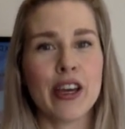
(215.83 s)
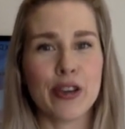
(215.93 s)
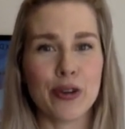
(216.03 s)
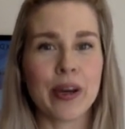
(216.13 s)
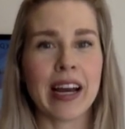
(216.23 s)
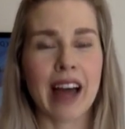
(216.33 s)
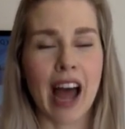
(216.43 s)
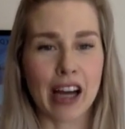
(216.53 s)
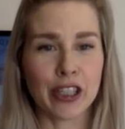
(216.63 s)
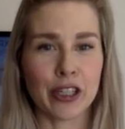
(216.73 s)
you can
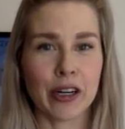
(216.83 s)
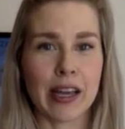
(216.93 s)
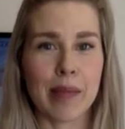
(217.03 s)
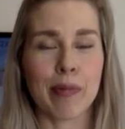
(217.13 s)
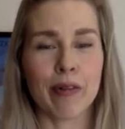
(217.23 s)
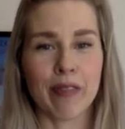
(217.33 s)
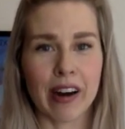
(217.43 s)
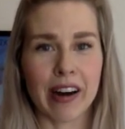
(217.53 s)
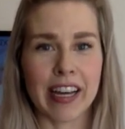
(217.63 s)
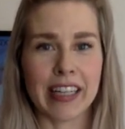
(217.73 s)
actually
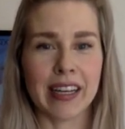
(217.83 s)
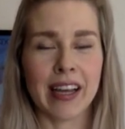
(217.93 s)
provide